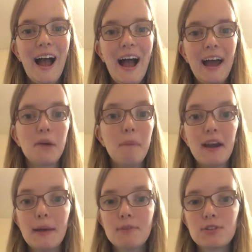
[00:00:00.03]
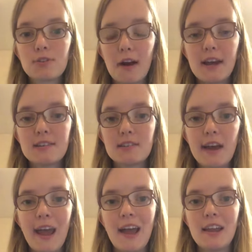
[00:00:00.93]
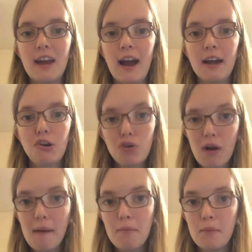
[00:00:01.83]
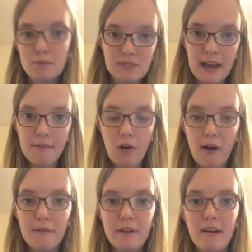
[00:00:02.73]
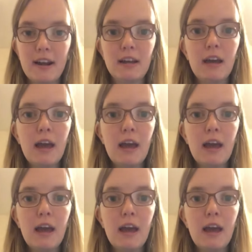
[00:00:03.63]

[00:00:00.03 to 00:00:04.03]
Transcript: Hi, my name is Grace, and I grew up deaf and hard of hearing.